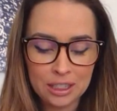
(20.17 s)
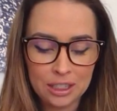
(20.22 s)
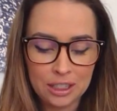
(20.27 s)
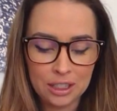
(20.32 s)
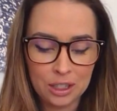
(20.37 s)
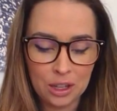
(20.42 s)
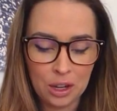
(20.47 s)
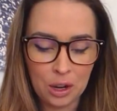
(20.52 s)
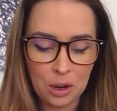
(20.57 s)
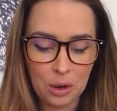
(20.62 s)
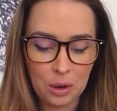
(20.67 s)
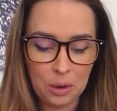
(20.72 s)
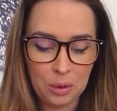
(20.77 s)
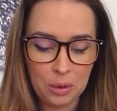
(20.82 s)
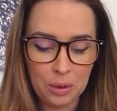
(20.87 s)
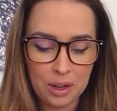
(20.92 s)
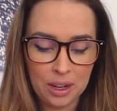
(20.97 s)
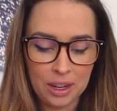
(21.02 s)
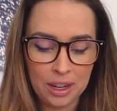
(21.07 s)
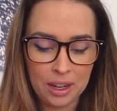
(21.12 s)

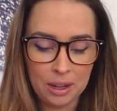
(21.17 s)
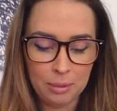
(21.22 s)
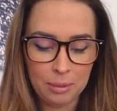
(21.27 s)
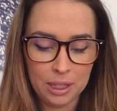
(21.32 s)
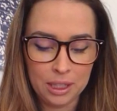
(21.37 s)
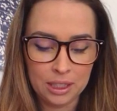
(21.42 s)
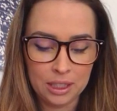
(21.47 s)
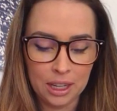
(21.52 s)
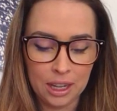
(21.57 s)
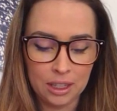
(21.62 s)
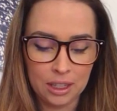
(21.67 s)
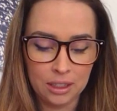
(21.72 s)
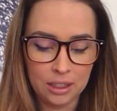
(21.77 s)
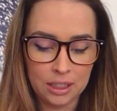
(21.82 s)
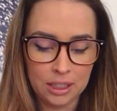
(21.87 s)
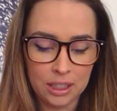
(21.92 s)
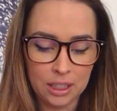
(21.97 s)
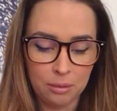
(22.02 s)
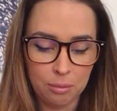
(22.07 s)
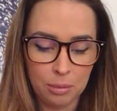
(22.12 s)
So I'm excited.
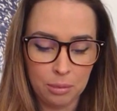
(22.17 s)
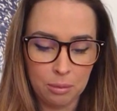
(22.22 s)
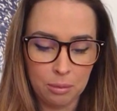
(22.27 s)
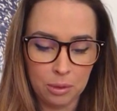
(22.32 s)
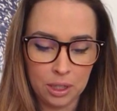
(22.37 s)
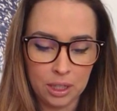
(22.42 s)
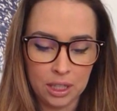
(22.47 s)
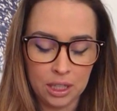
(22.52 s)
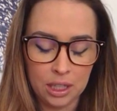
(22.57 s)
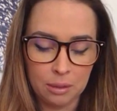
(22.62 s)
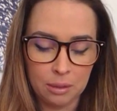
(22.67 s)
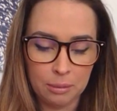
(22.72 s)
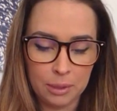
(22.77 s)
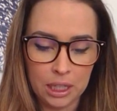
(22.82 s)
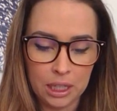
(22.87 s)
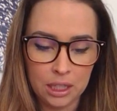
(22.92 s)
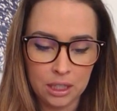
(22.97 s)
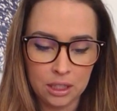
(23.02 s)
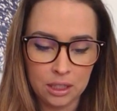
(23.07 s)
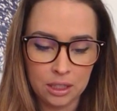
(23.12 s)
Let's see if people can hear
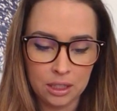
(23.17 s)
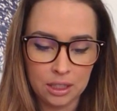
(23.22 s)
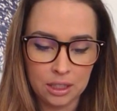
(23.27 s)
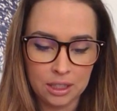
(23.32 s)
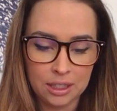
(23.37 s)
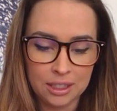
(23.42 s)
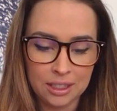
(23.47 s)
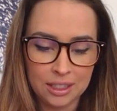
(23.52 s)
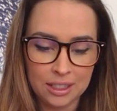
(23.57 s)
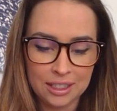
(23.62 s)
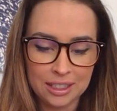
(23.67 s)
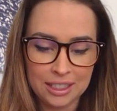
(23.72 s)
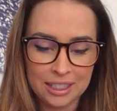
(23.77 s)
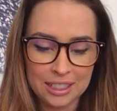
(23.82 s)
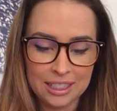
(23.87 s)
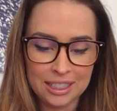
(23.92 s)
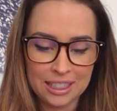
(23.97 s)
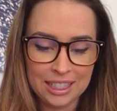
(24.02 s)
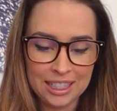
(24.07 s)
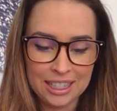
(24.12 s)
me. Difficulty.
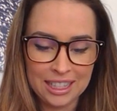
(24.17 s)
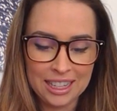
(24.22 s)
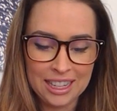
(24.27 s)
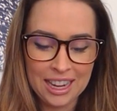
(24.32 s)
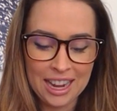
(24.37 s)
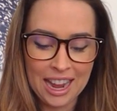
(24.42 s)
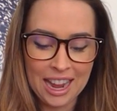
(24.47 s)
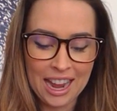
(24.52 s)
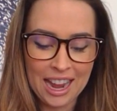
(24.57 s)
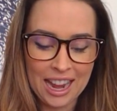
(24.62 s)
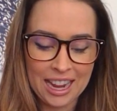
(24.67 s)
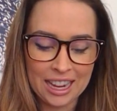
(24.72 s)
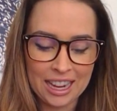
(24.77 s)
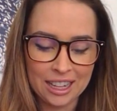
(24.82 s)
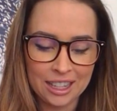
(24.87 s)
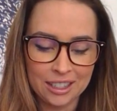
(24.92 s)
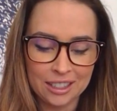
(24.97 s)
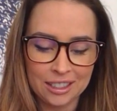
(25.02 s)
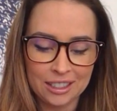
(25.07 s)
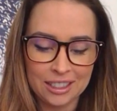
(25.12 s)
I always want to make
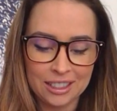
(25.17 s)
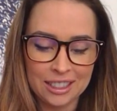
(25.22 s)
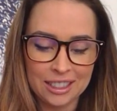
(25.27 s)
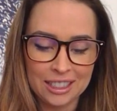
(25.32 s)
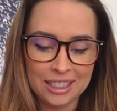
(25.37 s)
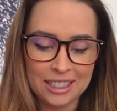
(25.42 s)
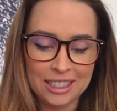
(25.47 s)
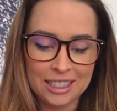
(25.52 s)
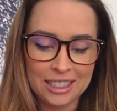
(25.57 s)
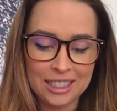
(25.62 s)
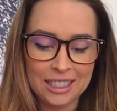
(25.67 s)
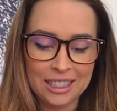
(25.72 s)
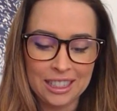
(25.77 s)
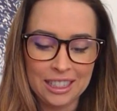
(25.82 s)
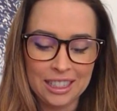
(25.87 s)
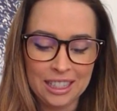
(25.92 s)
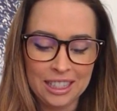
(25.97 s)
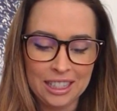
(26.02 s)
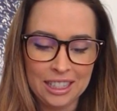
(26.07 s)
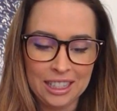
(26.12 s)
sure that
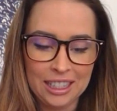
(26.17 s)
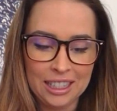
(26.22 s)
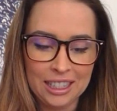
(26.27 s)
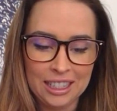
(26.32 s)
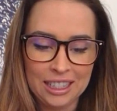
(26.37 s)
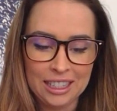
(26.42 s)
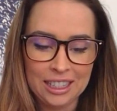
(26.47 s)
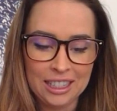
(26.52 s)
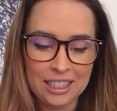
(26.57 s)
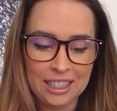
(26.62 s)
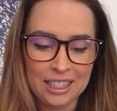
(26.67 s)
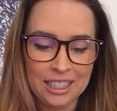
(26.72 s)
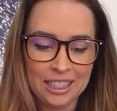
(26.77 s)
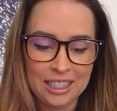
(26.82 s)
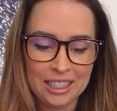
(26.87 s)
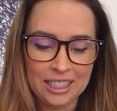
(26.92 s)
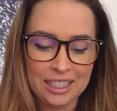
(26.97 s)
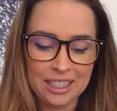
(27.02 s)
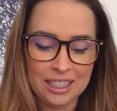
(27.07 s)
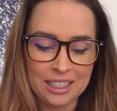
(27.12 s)
people can hear
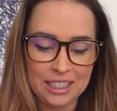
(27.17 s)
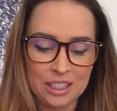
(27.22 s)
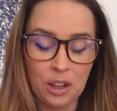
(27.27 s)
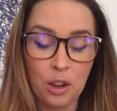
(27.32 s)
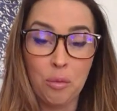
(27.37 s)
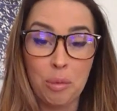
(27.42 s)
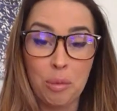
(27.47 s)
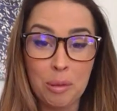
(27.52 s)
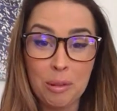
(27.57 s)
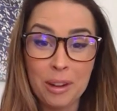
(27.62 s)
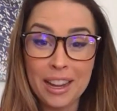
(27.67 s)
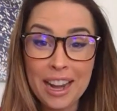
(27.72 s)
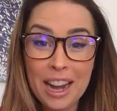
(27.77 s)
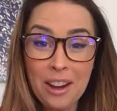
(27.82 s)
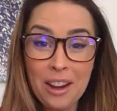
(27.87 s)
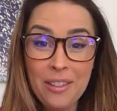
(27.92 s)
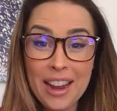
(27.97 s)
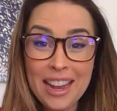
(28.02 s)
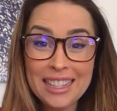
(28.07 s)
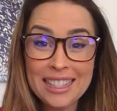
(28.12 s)
me. So people can
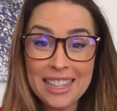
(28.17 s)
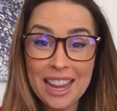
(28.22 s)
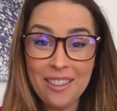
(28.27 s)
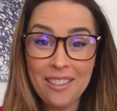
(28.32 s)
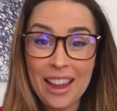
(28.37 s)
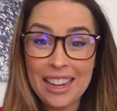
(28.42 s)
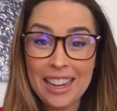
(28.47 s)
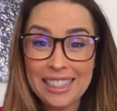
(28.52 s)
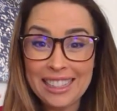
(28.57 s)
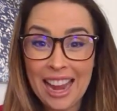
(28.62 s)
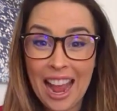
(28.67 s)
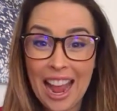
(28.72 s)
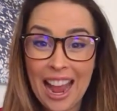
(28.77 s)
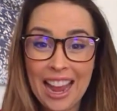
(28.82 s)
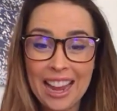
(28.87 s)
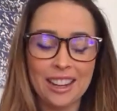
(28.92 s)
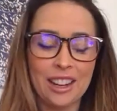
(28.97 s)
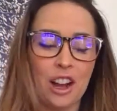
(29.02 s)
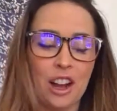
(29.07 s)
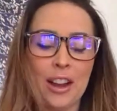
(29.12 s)
hear me and see me.
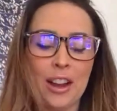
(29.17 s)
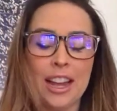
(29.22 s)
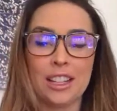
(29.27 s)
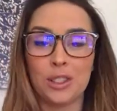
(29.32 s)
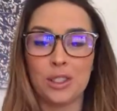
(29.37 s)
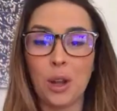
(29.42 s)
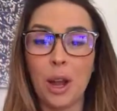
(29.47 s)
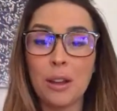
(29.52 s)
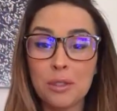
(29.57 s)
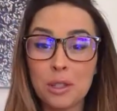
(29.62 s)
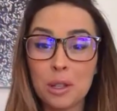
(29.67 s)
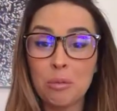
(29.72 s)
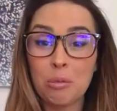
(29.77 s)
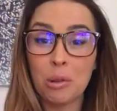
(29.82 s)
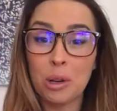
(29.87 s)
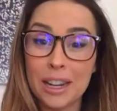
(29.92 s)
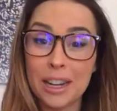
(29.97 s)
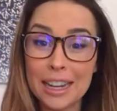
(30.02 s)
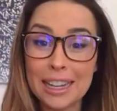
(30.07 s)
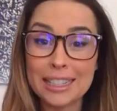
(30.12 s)
Yay! Okay, so I have some
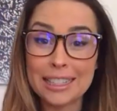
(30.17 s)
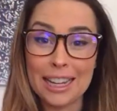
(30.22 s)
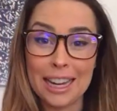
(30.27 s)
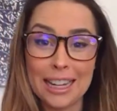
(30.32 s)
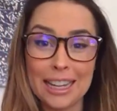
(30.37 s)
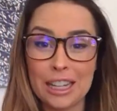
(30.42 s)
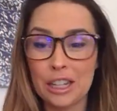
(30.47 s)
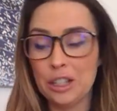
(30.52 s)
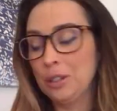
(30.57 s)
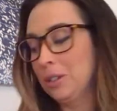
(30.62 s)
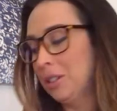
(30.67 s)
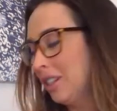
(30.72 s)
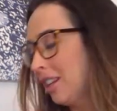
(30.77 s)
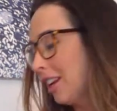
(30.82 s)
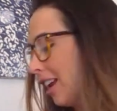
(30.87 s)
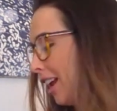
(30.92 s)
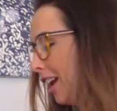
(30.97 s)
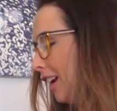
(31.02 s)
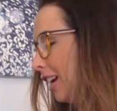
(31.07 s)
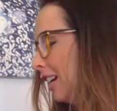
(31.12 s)
pretty exciting news
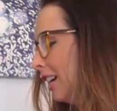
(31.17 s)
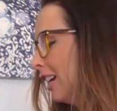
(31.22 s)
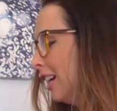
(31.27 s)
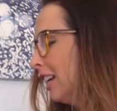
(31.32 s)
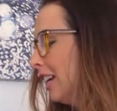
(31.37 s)
today.